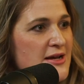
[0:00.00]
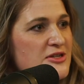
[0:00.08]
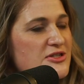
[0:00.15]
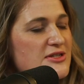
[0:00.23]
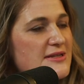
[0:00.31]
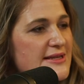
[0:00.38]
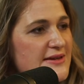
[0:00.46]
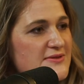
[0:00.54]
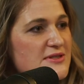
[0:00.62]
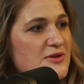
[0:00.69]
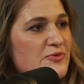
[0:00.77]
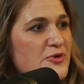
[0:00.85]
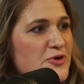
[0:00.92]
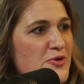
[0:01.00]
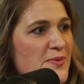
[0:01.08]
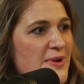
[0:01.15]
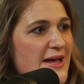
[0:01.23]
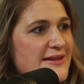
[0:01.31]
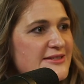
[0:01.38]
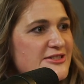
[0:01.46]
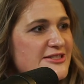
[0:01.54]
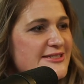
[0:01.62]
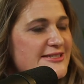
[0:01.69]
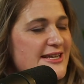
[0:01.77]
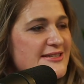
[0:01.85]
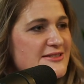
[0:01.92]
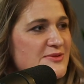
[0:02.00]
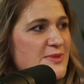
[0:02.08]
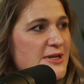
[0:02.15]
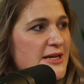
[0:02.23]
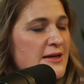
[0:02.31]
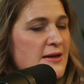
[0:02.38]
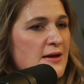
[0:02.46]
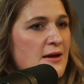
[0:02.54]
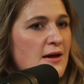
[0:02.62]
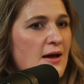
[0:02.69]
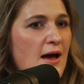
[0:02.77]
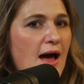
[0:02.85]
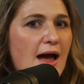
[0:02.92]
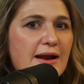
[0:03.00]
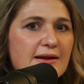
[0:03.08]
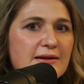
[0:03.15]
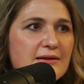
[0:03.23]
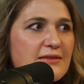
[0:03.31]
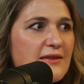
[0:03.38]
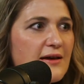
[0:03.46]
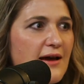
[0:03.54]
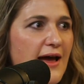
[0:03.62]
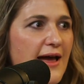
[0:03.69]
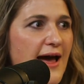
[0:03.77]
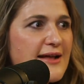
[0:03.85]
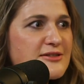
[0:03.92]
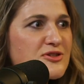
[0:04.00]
she leaves the room and she says to me, I didn't think I had